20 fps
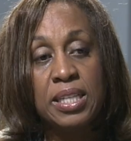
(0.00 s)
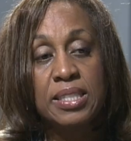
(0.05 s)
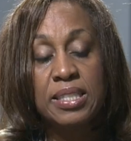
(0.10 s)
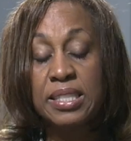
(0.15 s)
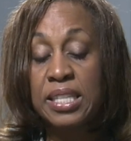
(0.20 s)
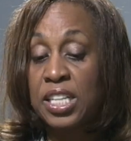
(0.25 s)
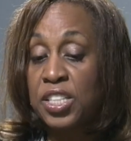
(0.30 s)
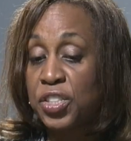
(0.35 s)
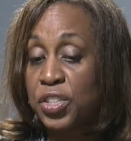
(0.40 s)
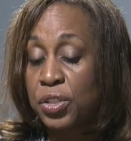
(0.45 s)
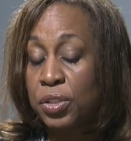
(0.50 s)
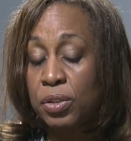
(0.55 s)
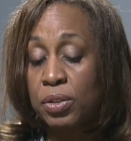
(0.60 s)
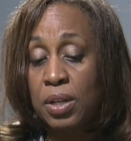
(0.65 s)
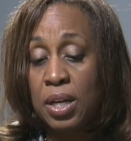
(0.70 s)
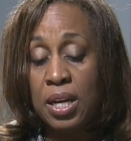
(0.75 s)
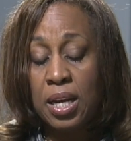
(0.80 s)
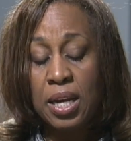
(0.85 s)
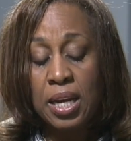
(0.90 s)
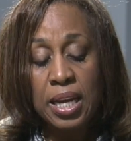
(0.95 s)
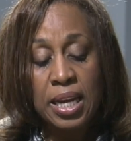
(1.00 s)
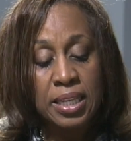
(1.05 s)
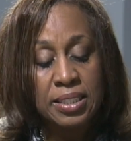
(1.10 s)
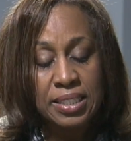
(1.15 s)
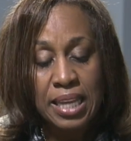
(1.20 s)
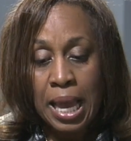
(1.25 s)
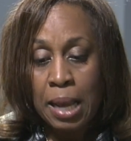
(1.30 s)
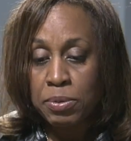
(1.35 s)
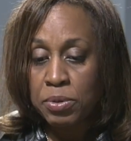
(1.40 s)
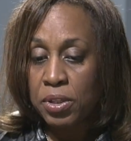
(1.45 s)
forward? essential.
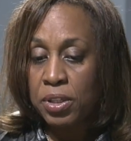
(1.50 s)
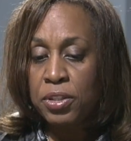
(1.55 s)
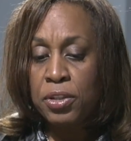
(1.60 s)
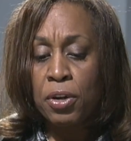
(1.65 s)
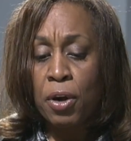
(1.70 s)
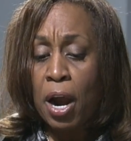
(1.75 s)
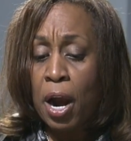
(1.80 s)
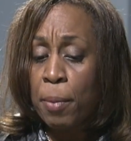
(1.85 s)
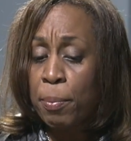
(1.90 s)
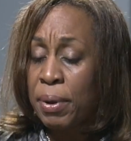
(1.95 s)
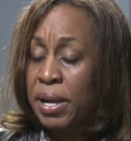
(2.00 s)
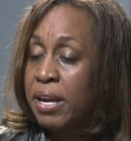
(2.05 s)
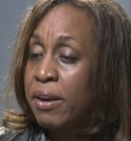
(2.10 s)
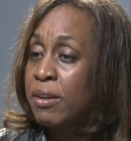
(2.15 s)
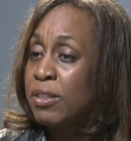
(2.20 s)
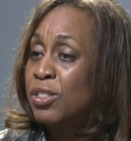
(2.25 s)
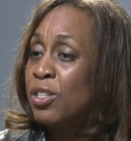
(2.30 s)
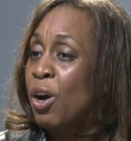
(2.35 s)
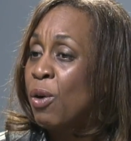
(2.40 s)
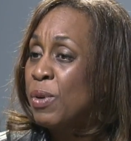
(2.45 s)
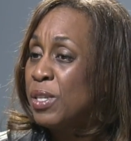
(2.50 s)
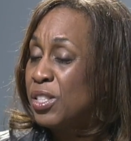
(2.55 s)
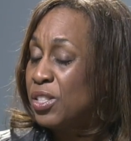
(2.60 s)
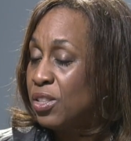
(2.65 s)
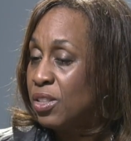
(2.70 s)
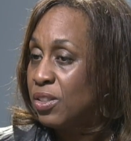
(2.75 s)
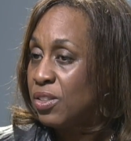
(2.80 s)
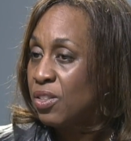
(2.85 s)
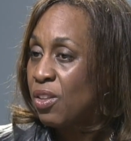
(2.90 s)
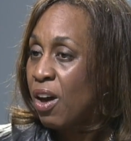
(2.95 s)
It's you know our parents always
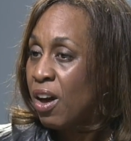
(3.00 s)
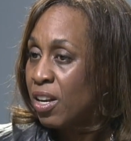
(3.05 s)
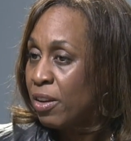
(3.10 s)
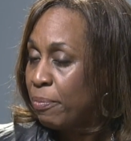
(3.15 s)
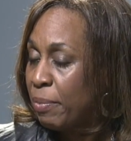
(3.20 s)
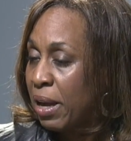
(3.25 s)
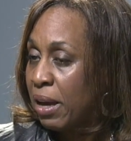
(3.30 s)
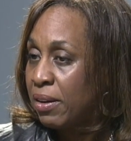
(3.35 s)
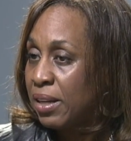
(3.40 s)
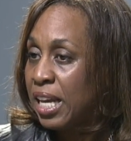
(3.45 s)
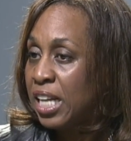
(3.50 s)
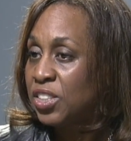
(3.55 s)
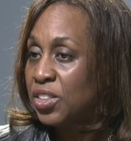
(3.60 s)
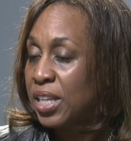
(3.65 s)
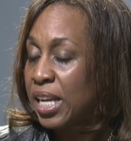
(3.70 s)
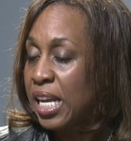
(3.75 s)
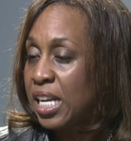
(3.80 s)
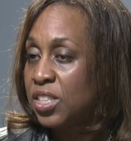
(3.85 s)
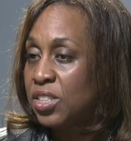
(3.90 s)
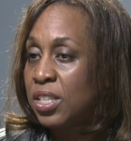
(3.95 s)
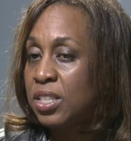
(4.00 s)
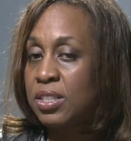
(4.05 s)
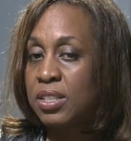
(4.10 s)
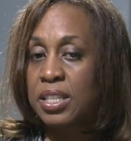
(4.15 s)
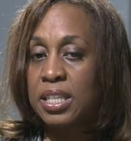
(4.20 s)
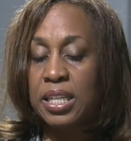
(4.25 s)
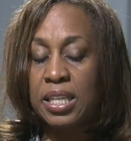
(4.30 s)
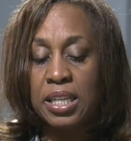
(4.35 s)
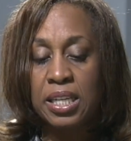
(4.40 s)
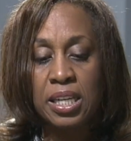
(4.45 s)
thought about education as a
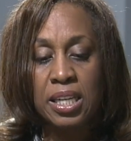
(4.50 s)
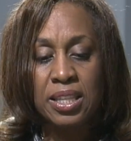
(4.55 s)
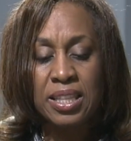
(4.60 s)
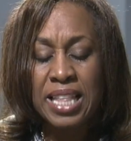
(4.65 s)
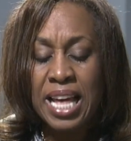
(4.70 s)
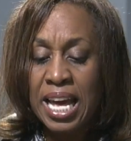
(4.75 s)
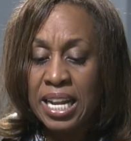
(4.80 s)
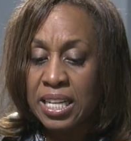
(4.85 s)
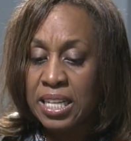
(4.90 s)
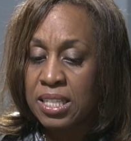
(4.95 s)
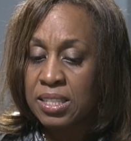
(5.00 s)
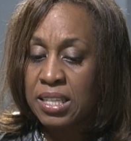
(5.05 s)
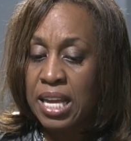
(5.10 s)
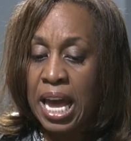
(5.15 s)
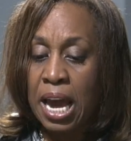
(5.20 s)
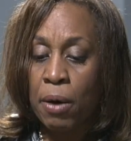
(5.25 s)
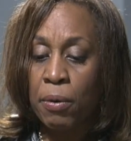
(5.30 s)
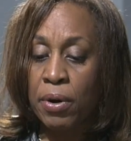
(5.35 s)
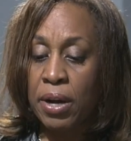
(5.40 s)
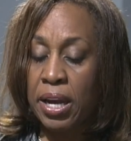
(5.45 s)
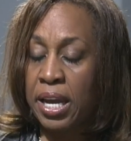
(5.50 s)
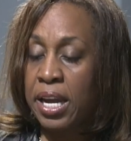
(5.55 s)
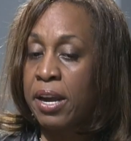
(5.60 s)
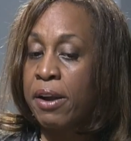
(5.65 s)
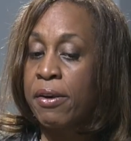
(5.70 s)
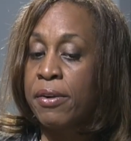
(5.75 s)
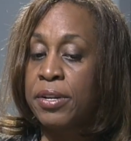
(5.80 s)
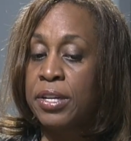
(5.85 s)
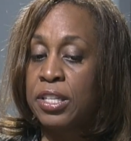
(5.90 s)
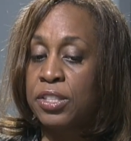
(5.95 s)
key. That is our
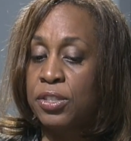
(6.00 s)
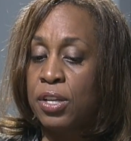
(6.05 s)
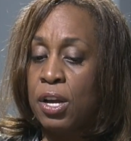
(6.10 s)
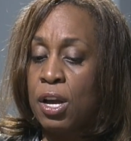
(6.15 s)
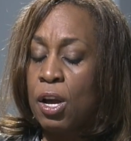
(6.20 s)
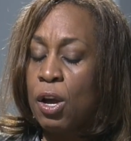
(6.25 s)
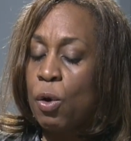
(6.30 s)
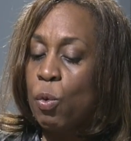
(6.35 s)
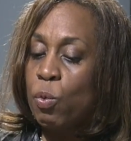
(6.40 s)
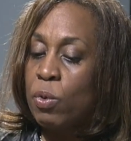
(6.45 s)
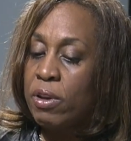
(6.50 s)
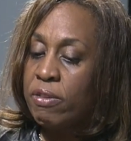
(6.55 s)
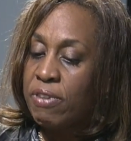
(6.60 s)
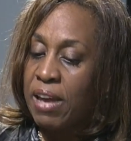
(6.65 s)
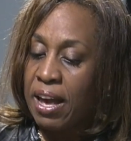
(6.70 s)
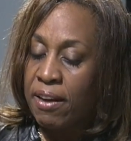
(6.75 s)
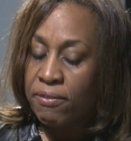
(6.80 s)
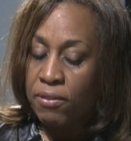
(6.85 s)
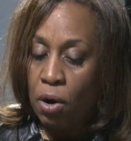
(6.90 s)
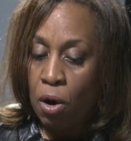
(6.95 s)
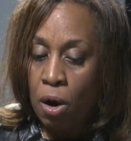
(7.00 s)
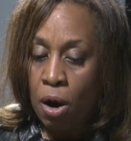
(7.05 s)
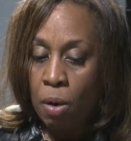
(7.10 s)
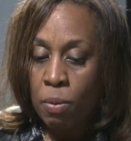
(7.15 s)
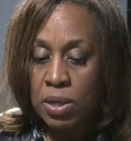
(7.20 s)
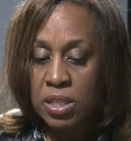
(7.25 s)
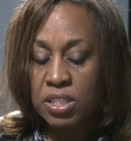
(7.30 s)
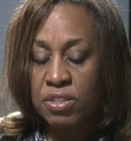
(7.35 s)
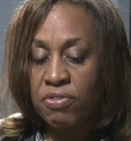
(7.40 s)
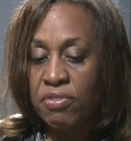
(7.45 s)
heritage. We have
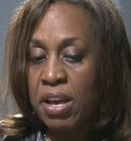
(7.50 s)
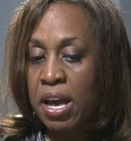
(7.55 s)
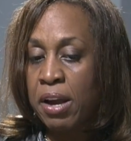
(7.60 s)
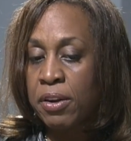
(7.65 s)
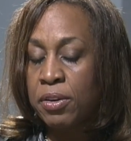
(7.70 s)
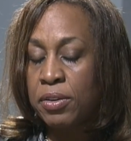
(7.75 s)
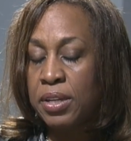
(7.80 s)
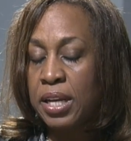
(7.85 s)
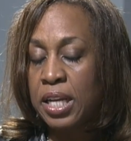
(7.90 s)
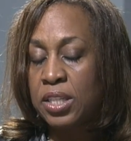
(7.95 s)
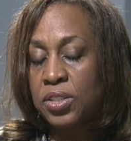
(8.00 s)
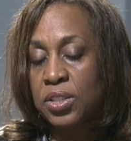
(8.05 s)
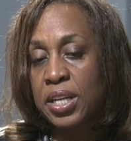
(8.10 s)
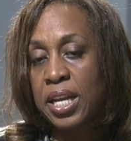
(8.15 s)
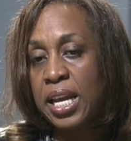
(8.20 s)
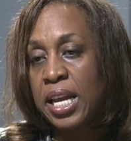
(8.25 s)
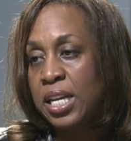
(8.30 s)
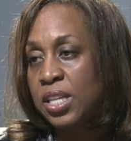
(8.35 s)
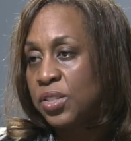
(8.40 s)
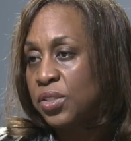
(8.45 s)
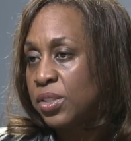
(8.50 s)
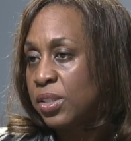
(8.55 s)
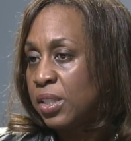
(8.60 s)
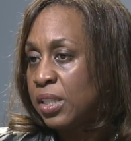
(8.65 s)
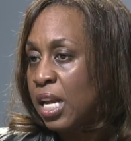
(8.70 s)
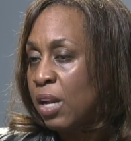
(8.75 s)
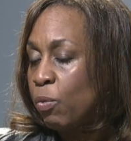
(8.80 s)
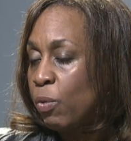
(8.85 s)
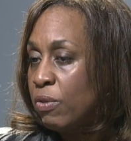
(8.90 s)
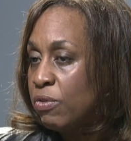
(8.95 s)
always valued education,
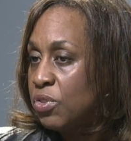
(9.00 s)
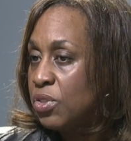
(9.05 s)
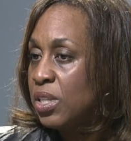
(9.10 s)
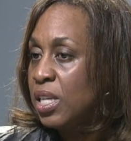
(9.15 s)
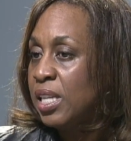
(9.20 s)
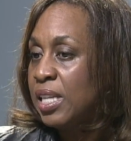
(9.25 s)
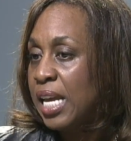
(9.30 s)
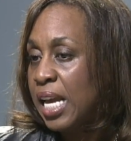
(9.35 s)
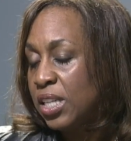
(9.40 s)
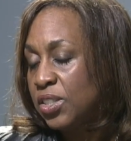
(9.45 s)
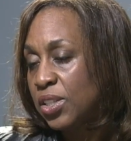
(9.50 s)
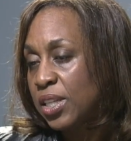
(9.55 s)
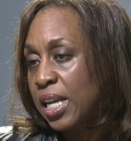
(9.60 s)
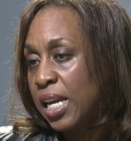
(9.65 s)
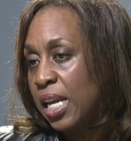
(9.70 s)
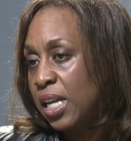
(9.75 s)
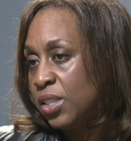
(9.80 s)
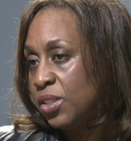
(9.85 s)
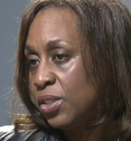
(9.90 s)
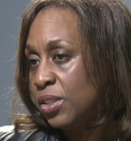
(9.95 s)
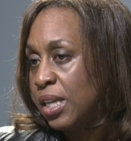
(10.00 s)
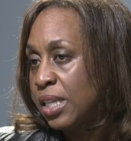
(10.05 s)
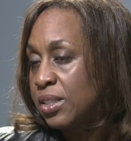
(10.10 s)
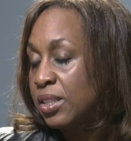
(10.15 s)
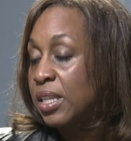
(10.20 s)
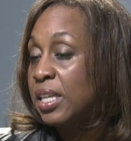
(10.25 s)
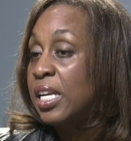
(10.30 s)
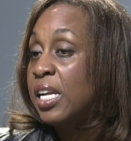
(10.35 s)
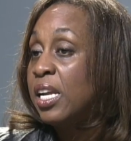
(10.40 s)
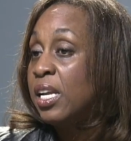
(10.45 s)
and we've seen education as
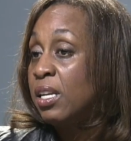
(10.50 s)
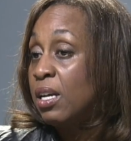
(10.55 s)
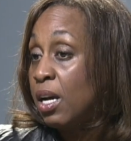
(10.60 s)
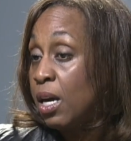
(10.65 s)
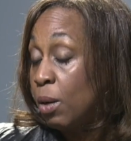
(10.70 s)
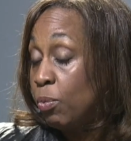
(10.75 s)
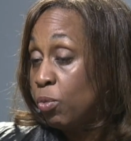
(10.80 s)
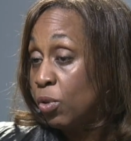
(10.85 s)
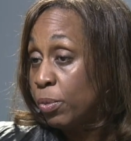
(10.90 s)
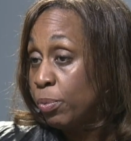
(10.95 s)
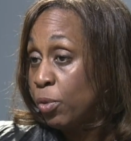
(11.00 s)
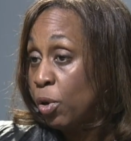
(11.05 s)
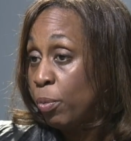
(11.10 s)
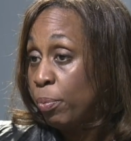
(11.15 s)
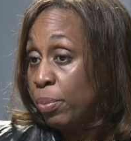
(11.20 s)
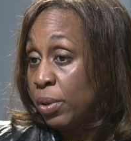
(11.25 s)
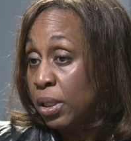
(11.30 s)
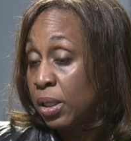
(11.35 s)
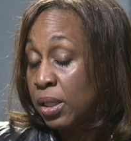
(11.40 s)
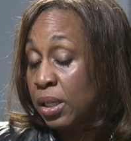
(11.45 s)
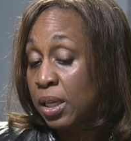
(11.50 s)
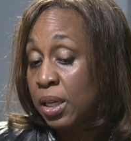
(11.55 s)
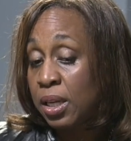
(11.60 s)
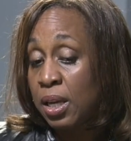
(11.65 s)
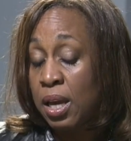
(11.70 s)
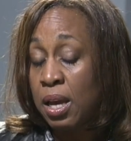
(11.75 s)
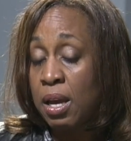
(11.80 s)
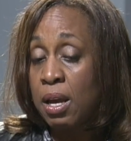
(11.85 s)
the key to upward mobility.